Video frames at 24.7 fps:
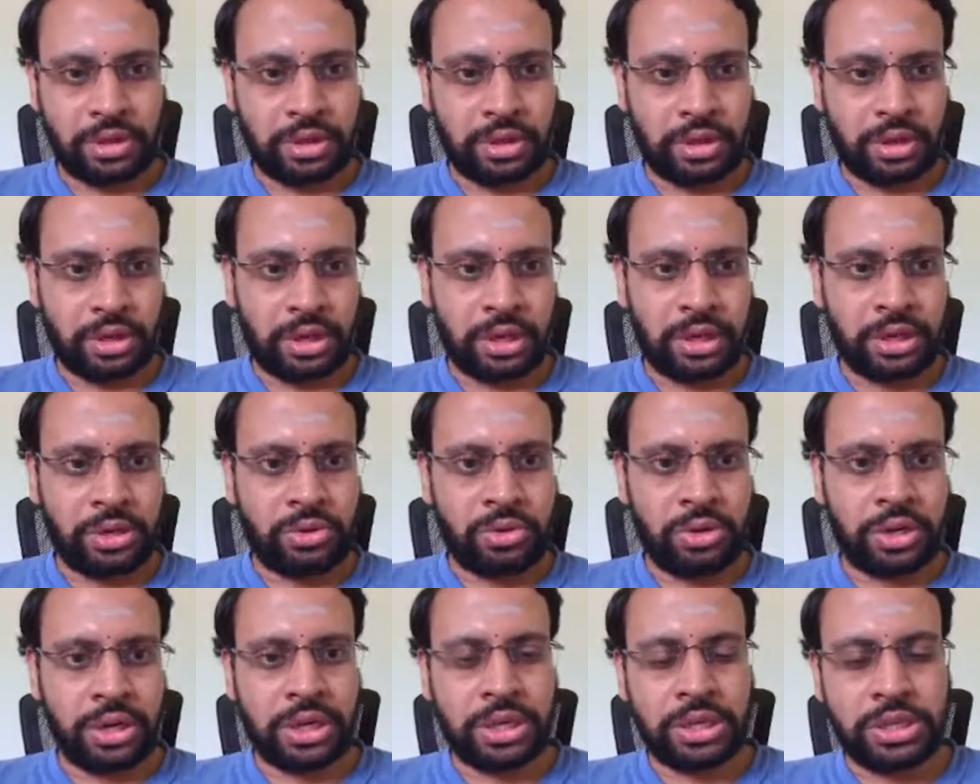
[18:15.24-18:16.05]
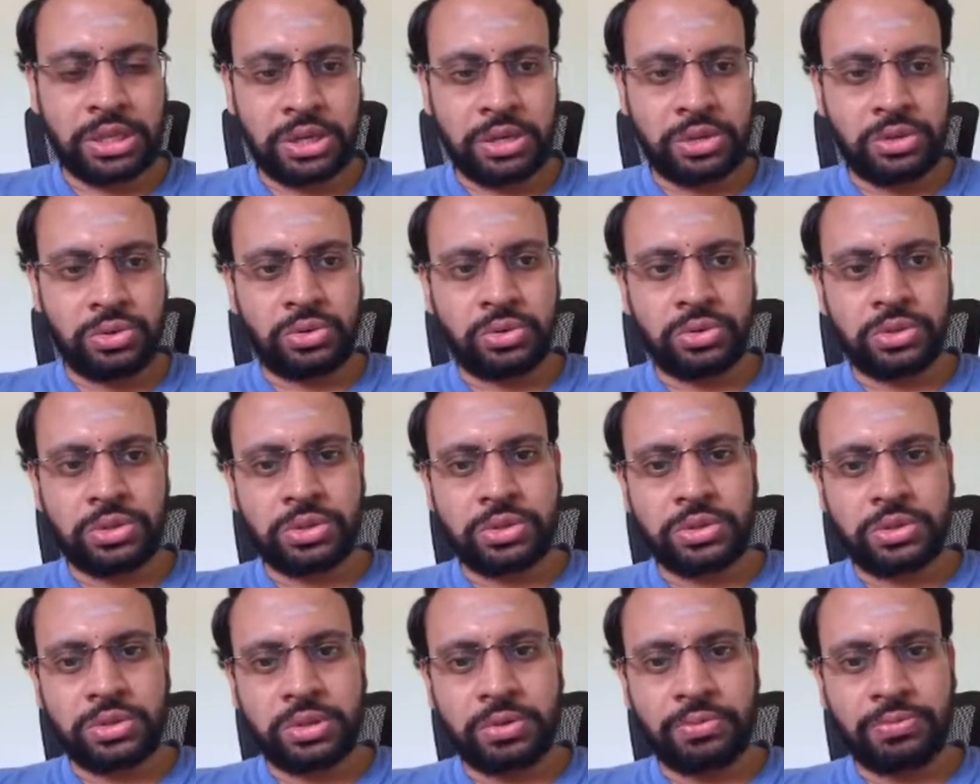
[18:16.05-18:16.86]
I could either
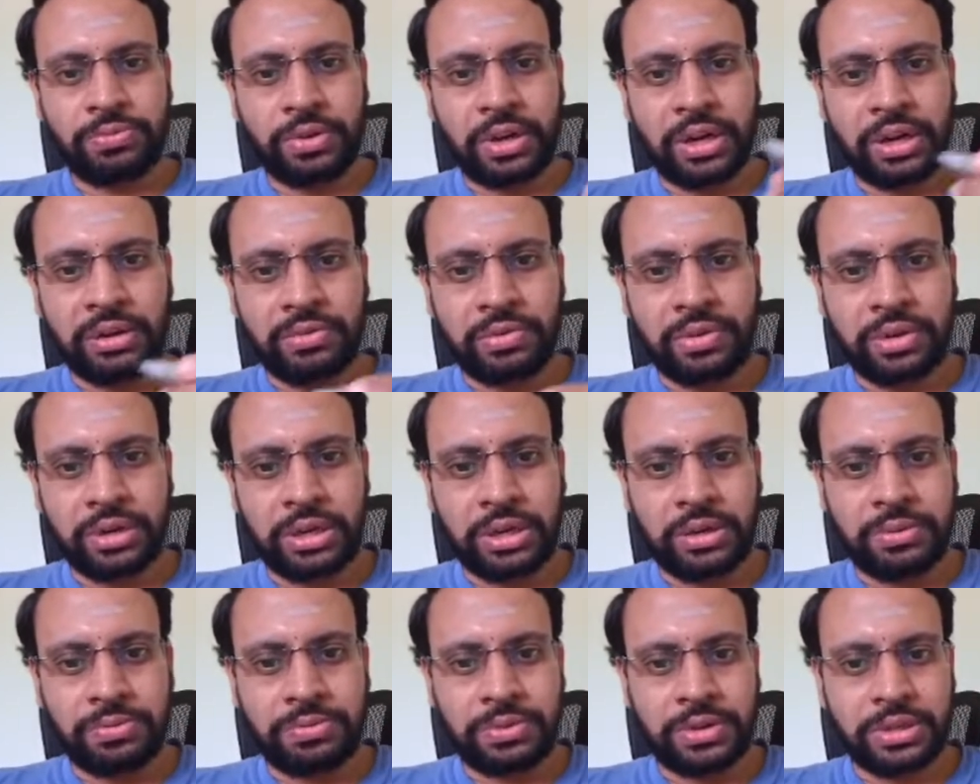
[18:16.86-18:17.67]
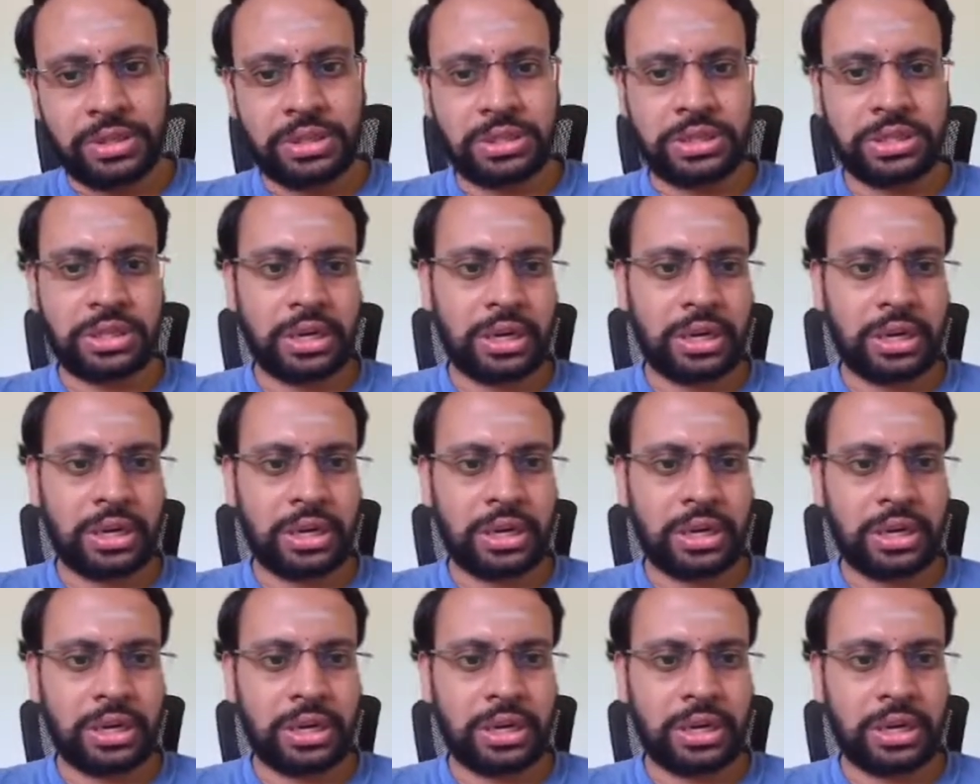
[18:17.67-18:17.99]
use the forward difference